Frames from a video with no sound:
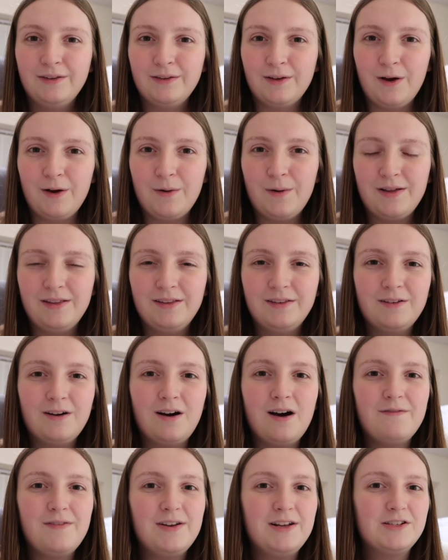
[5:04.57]
So at the
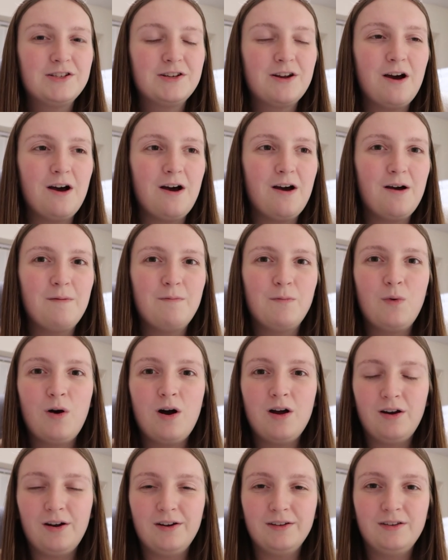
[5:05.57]
start of each term, what
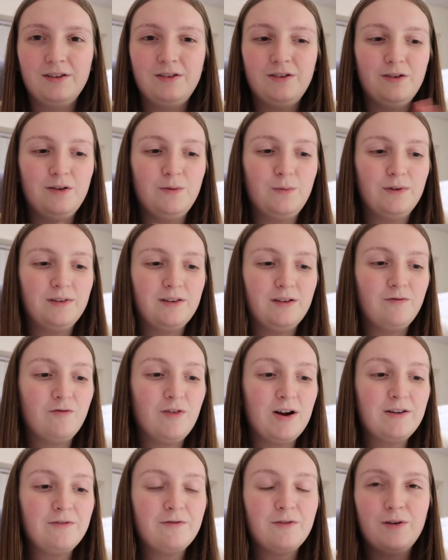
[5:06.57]
I like to do once I've
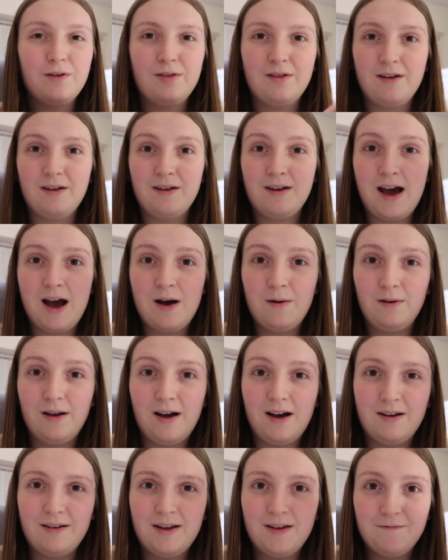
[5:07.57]
read through the
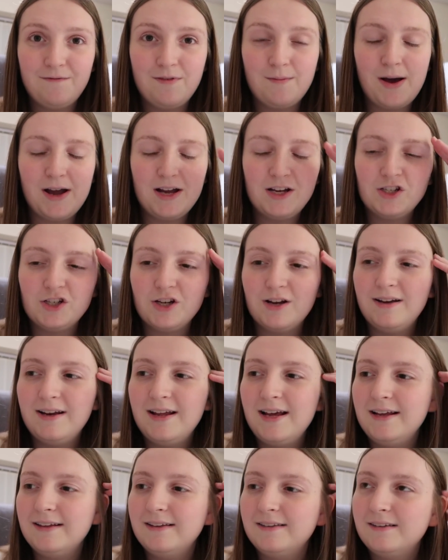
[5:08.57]
aula information
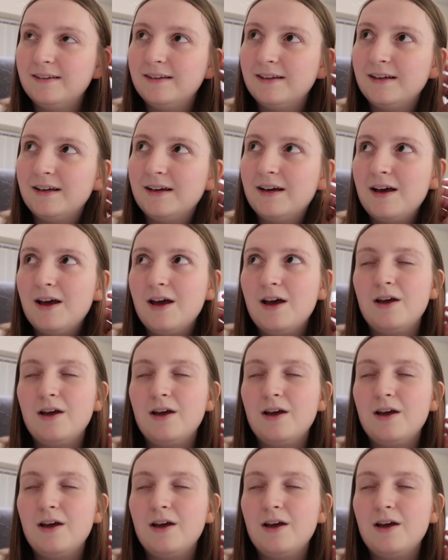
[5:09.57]
is to